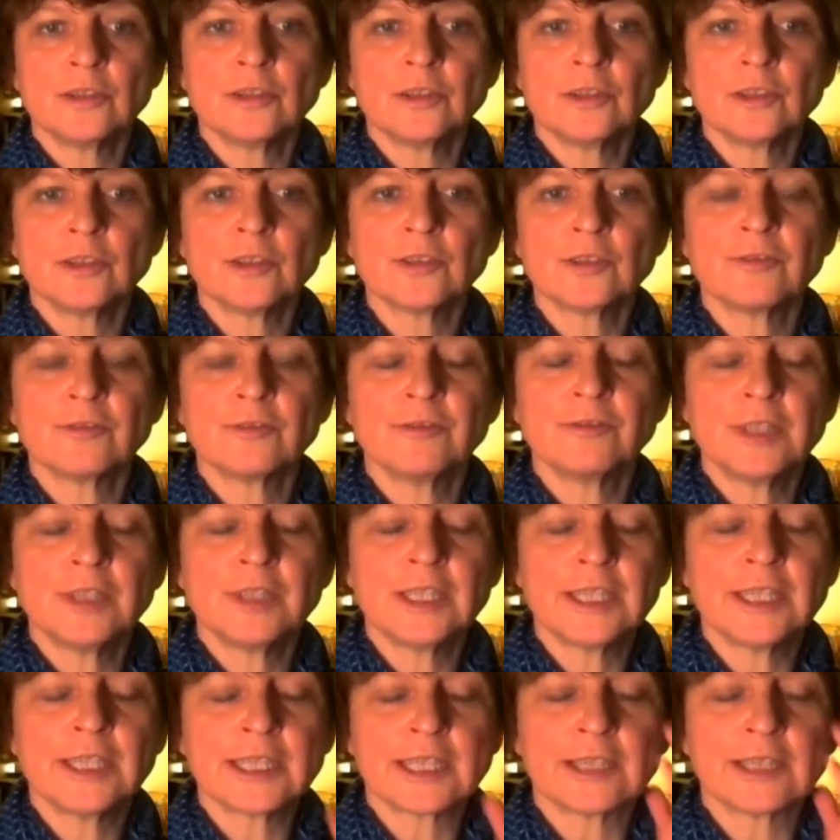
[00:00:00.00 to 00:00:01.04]
Just
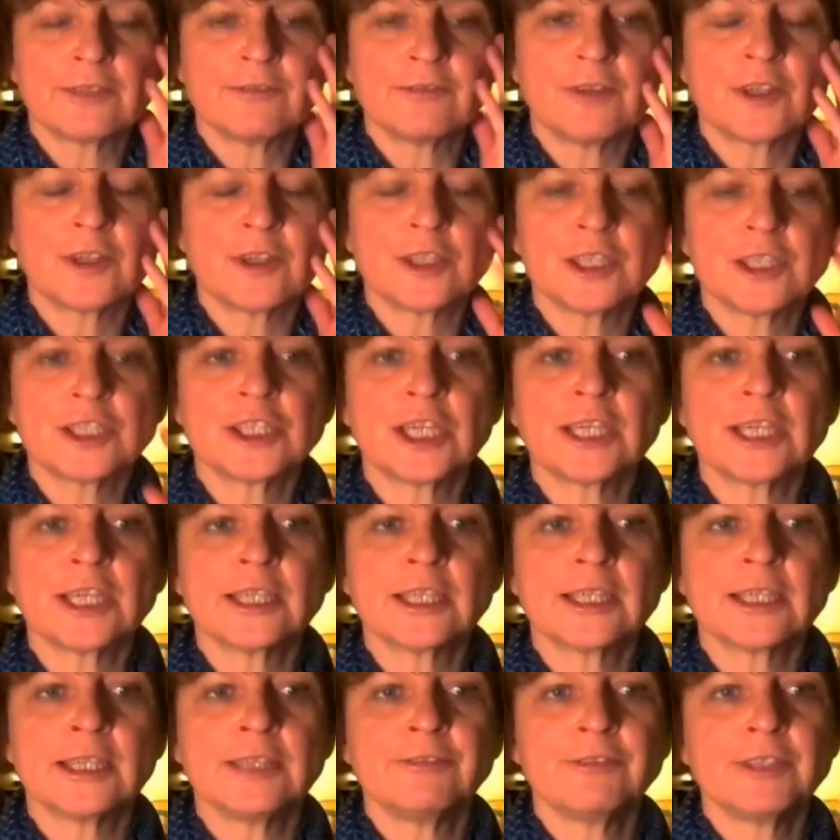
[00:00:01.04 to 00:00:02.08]
feeling it very
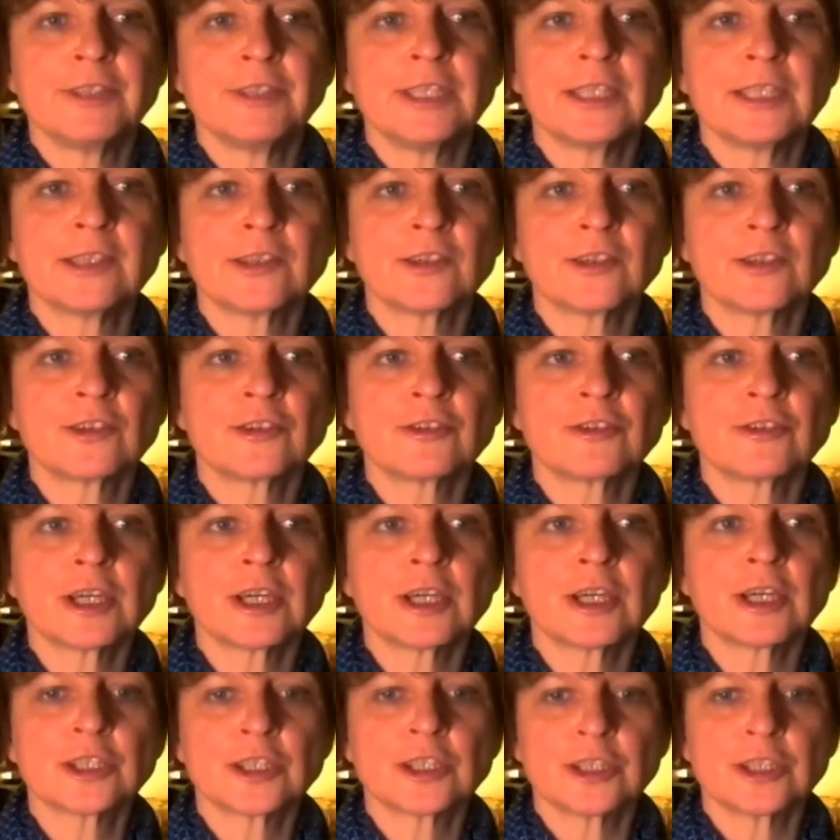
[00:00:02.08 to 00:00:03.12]
gently, feeling the
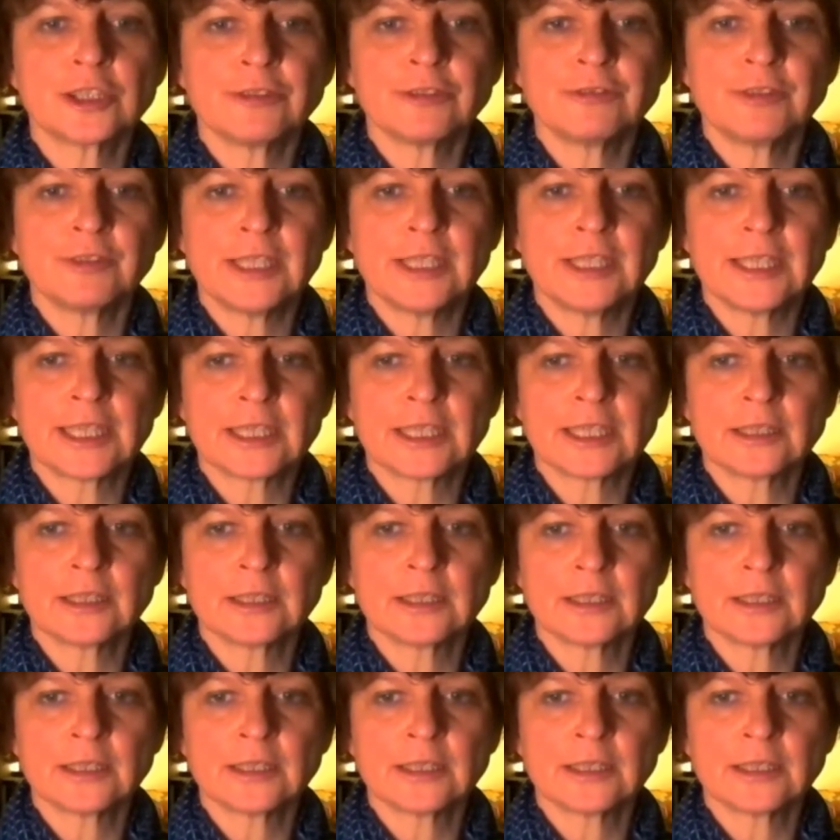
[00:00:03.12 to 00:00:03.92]
structure, feeling